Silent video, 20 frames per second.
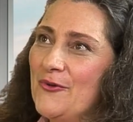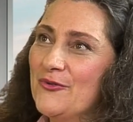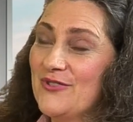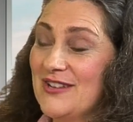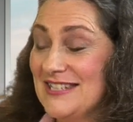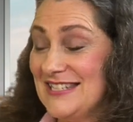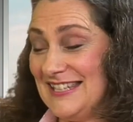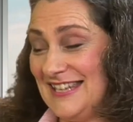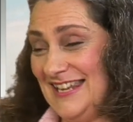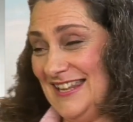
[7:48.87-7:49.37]

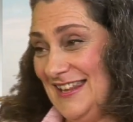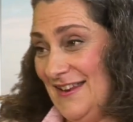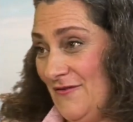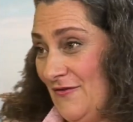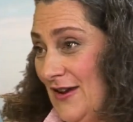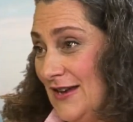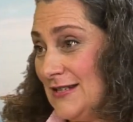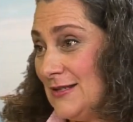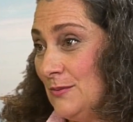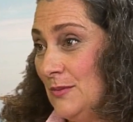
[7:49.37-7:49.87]
risky the
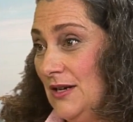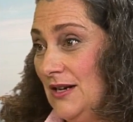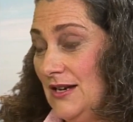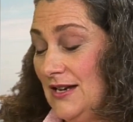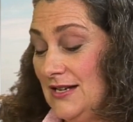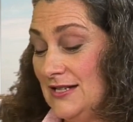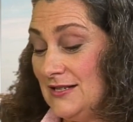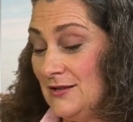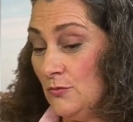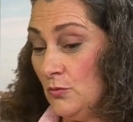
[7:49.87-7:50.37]
investment
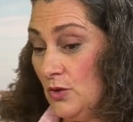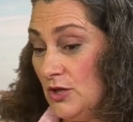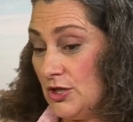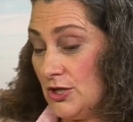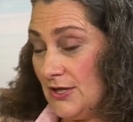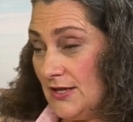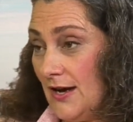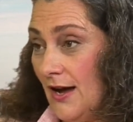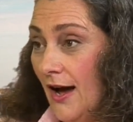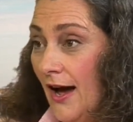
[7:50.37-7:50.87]
is and
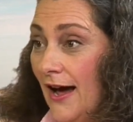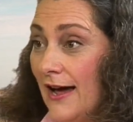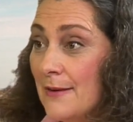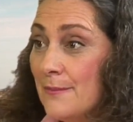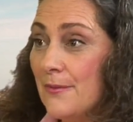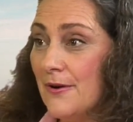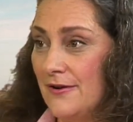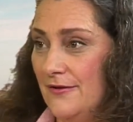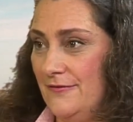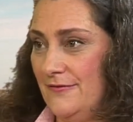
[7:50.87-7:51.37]
which
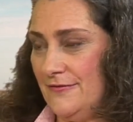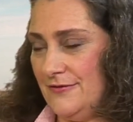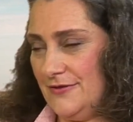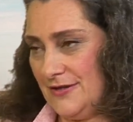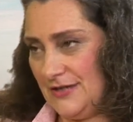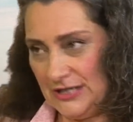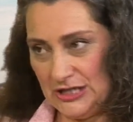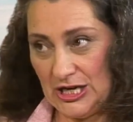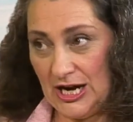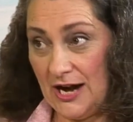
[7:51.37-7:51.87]
type of
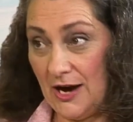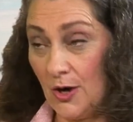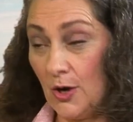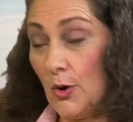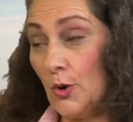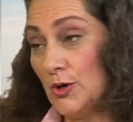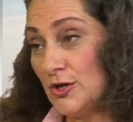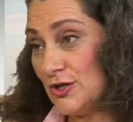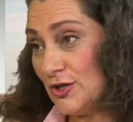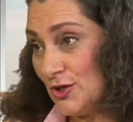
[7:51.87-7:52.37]
share
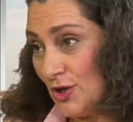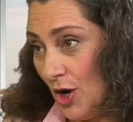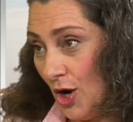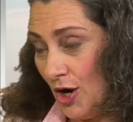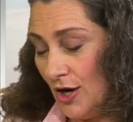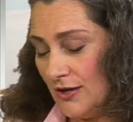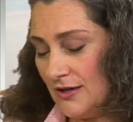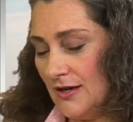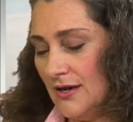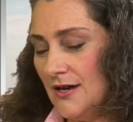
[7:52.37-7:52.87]
or
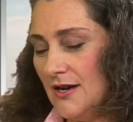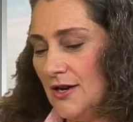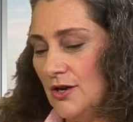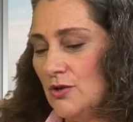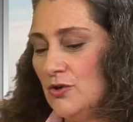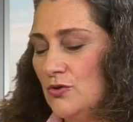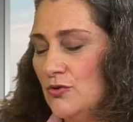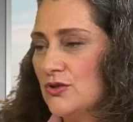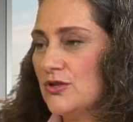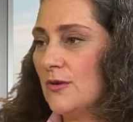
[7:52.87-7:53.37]
stock
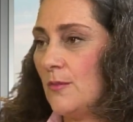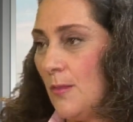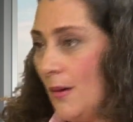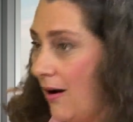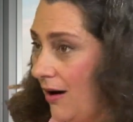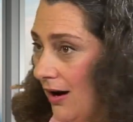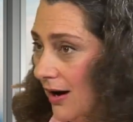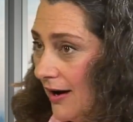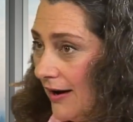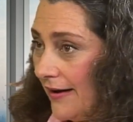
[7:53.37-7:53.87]
you should
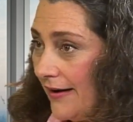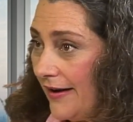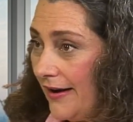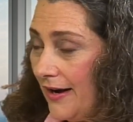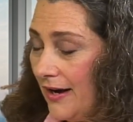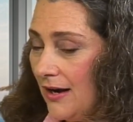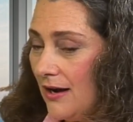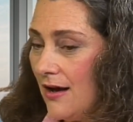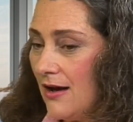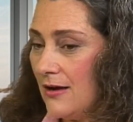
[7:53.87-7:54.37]

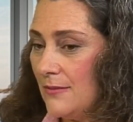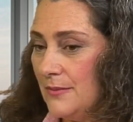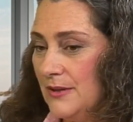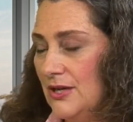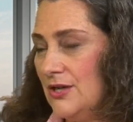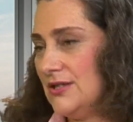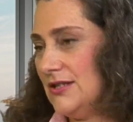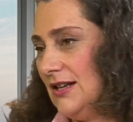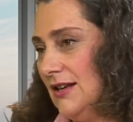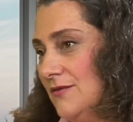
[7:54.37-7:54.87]
buy
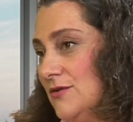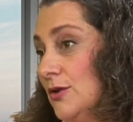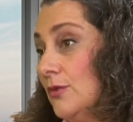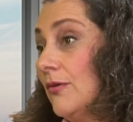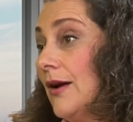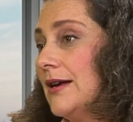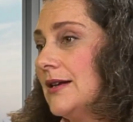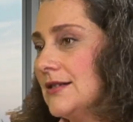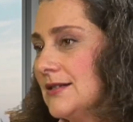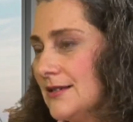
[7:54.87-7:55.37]
because it gives you
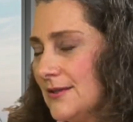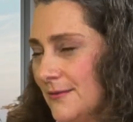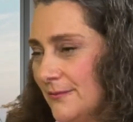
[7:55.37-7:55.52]
rights.